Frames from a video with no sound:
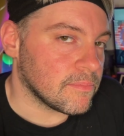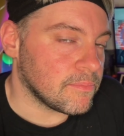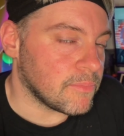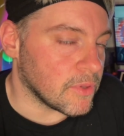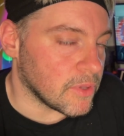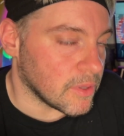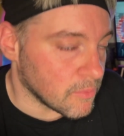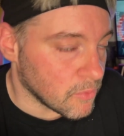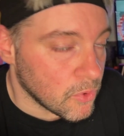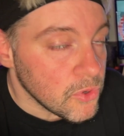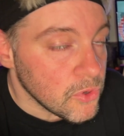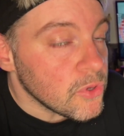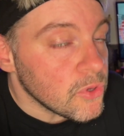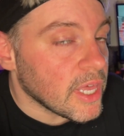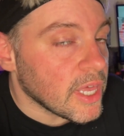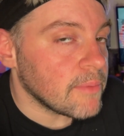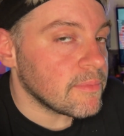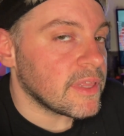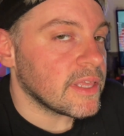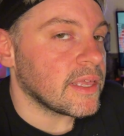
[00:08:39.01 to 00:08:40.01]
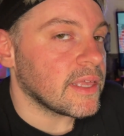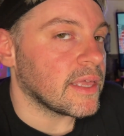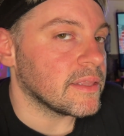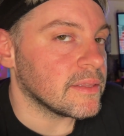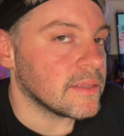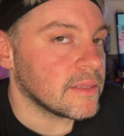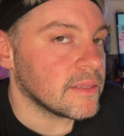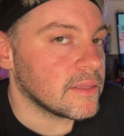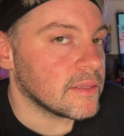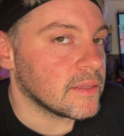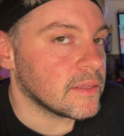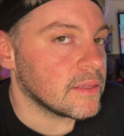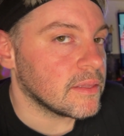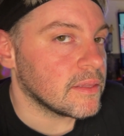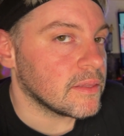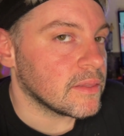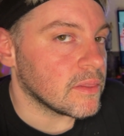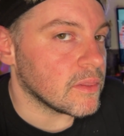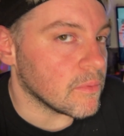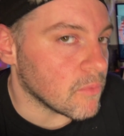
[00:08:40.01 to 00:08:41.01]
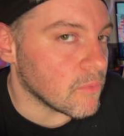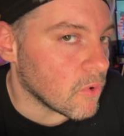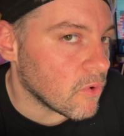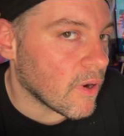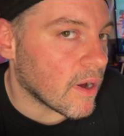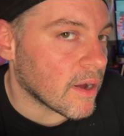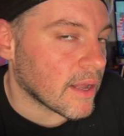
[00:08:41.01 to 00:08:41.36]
But the more you keep digging, the more